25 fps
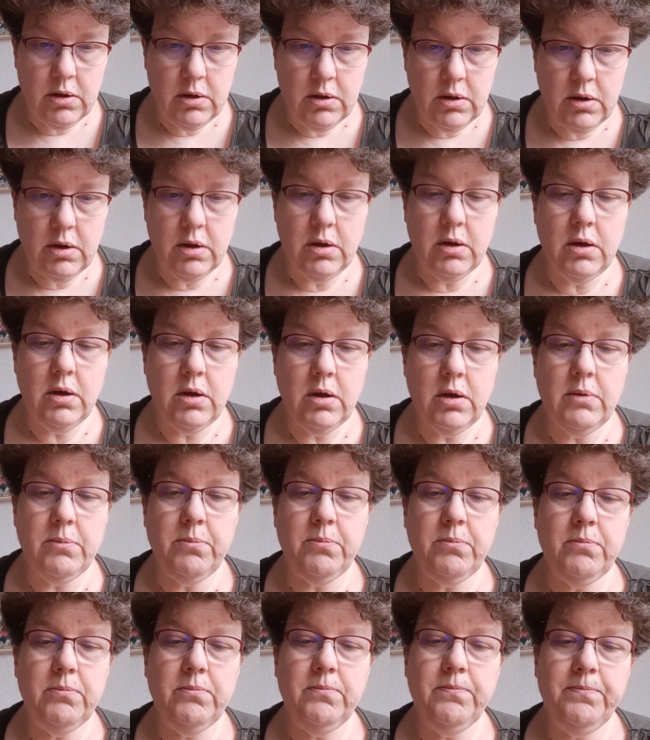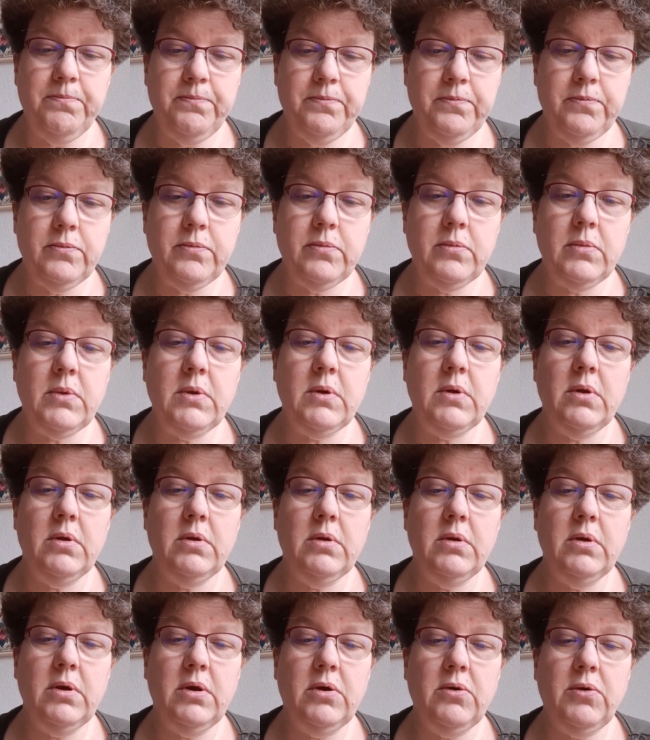
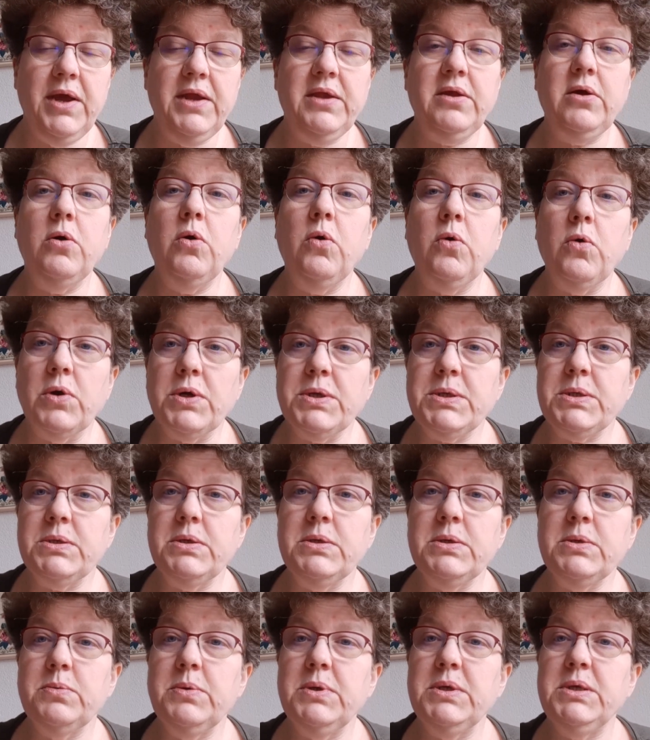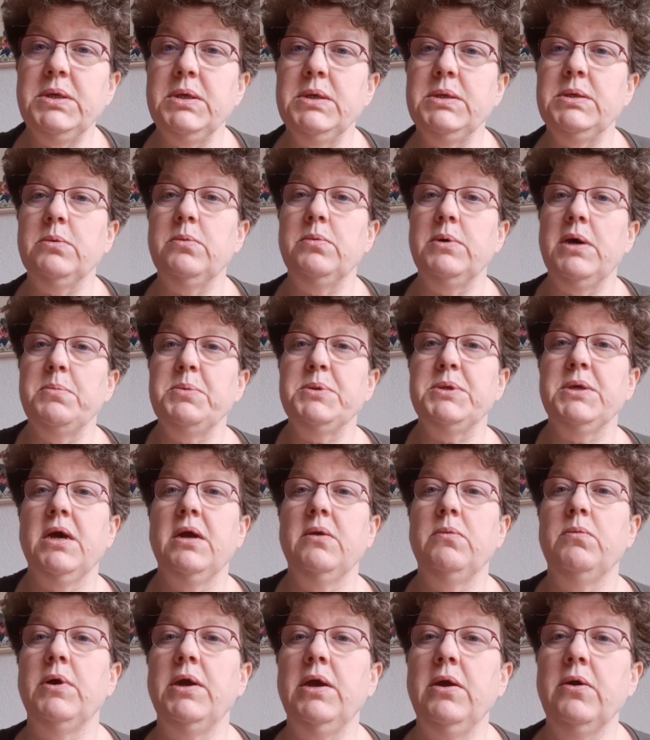The Great Courses, which is a
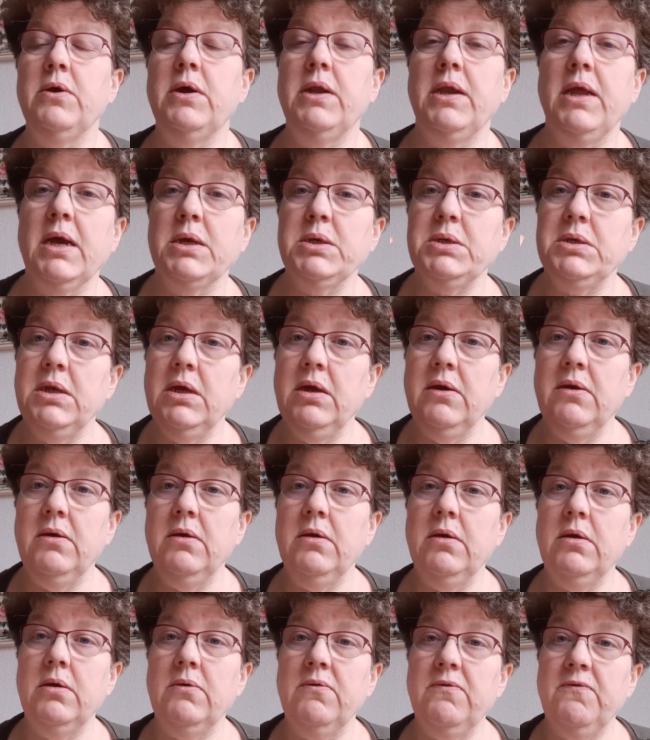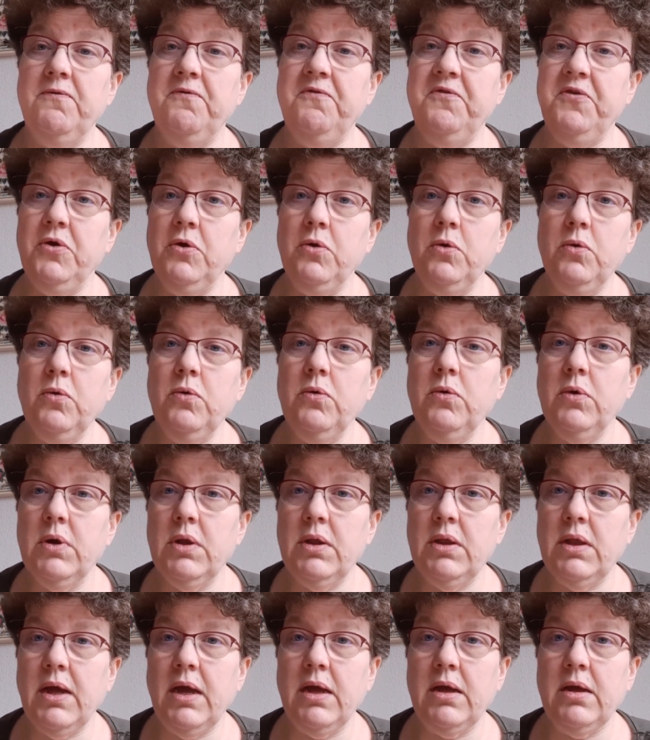website where you can actually view,
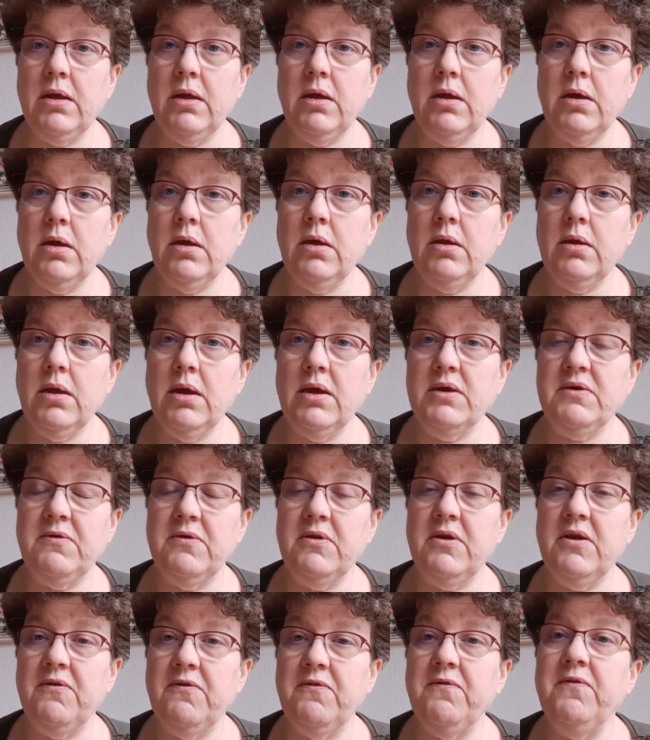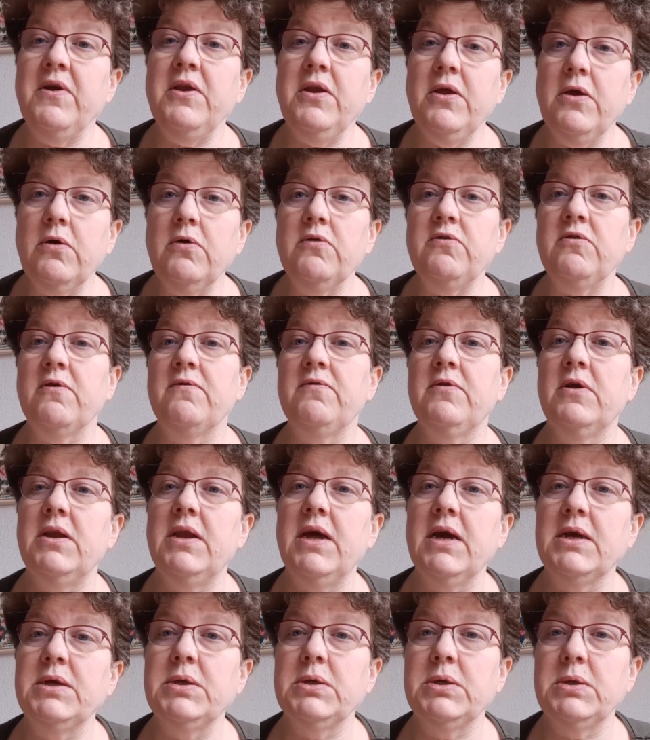like there's videos of the
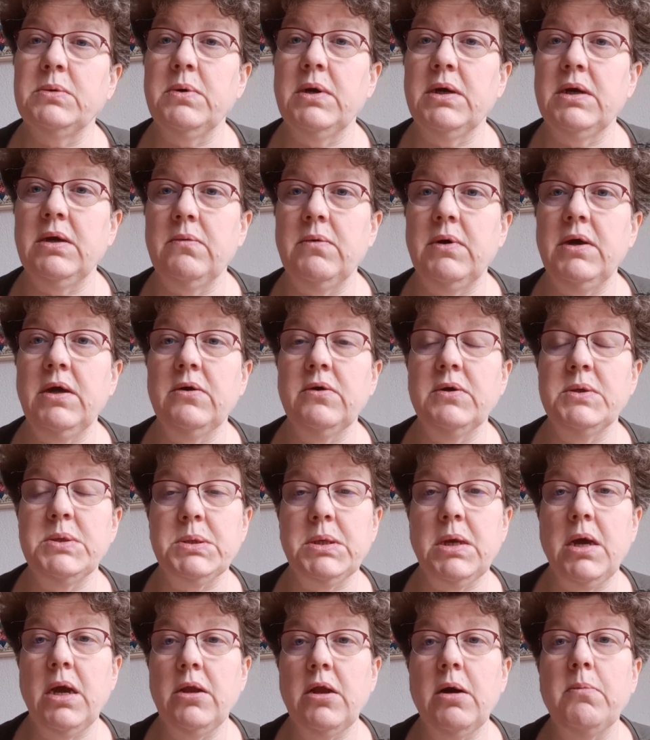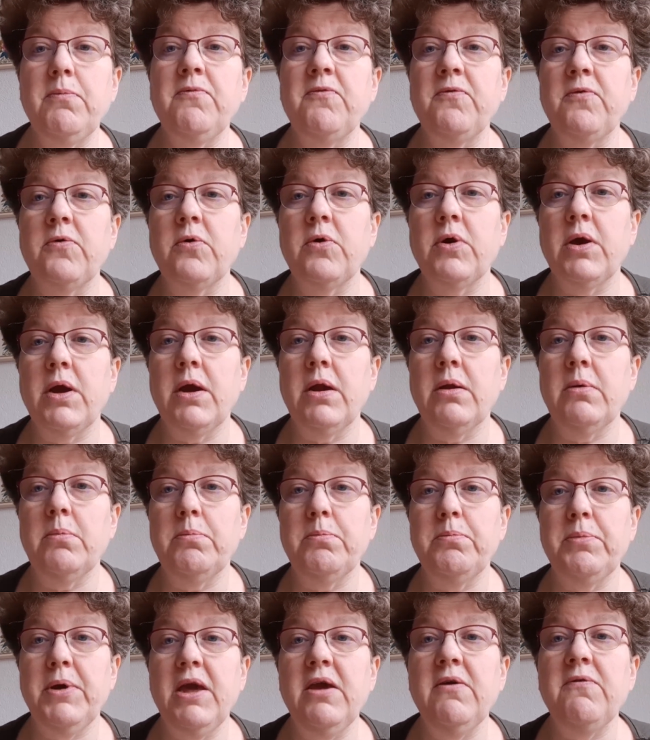lectures where you can sign up for and
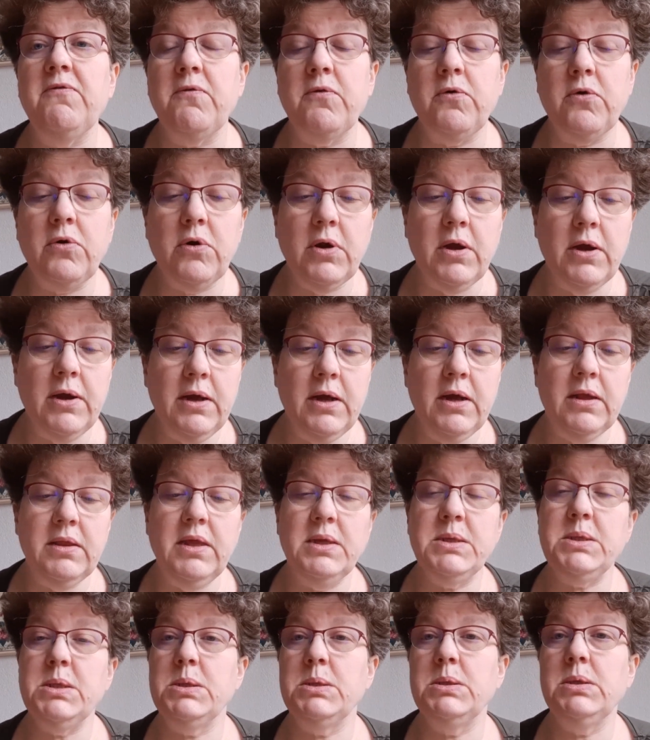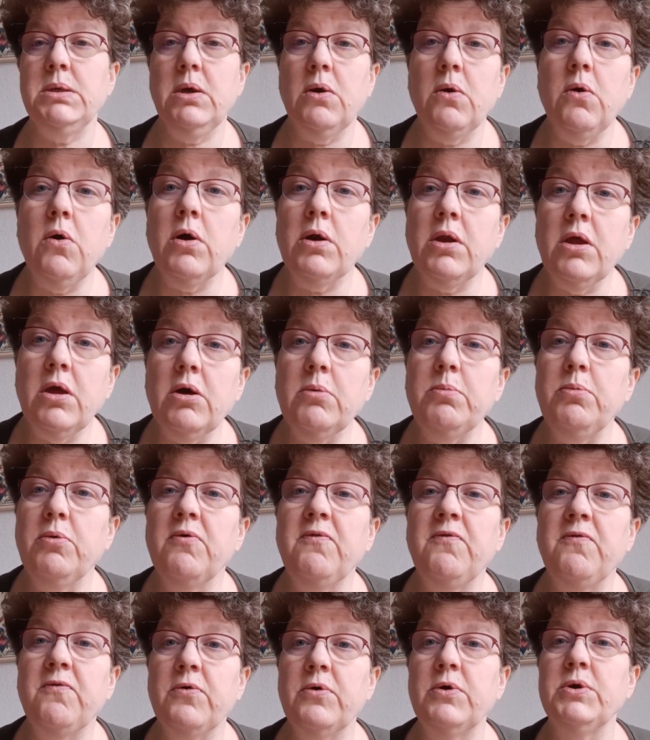pay for. This is the
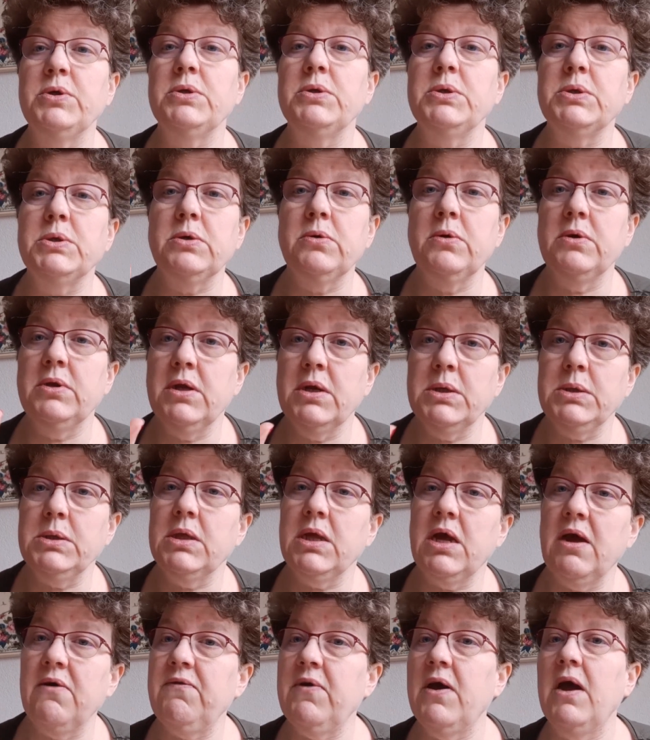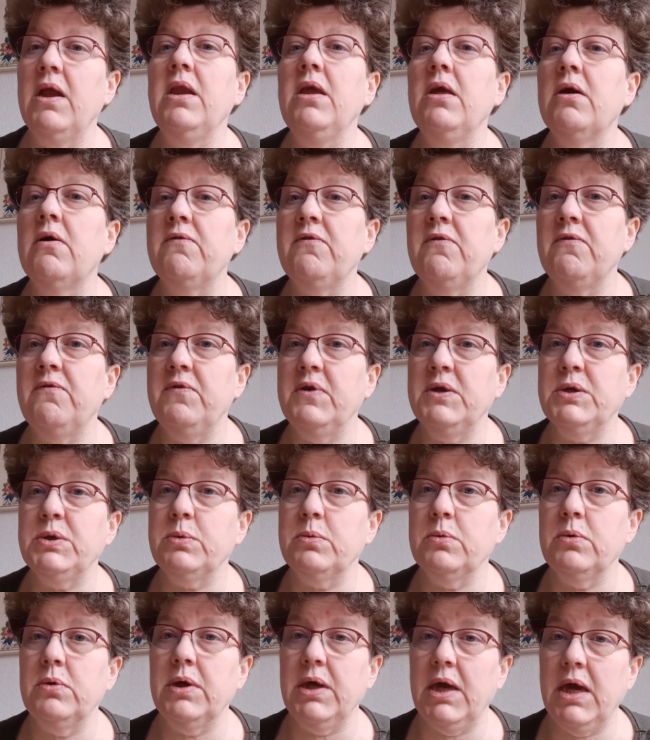audiobook version, so it doesn't have any of the
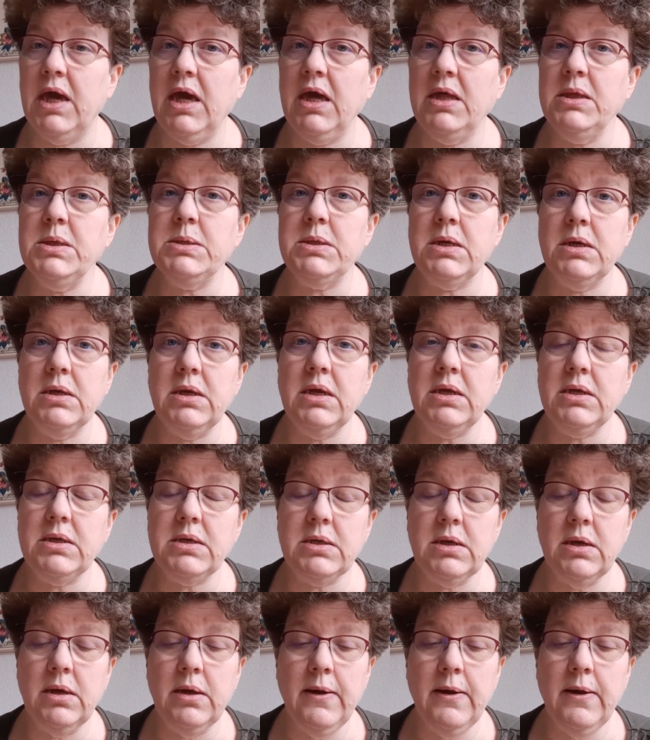visual aids in it,